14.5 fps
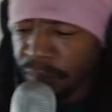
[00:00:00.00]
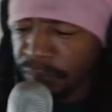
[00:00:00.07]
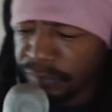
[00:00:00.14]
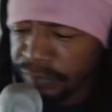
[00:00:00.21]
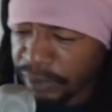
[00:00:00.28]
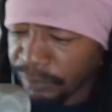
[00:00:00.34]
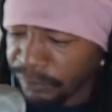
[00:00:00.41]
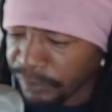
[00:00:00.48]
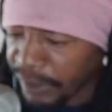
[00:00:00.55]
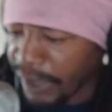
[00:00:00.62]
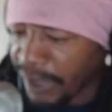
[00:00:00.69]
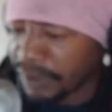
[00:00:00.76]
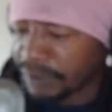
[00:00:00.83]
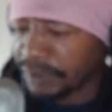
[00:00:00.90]
What if they were
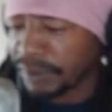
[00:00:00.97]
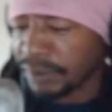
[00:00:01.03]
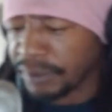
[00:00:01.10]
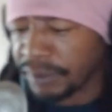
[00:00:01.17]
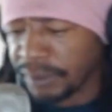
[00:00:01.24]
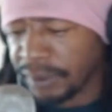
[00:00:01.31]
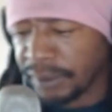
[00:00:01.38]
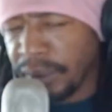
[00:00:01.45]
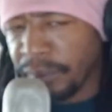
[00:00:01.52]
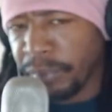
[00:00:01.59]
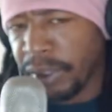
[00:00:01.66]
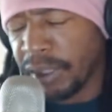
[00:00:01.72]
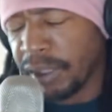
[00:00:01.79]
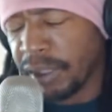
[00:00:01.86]
actually
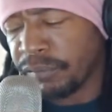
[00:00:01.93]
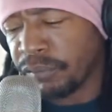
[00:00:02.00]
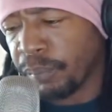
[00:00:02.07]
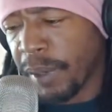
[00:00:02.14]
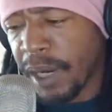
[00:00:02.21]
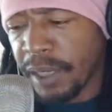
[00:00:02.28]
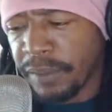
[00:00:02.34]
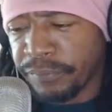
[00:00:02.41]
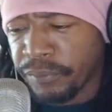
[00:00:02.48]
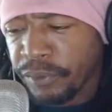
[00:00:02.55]
medieval pot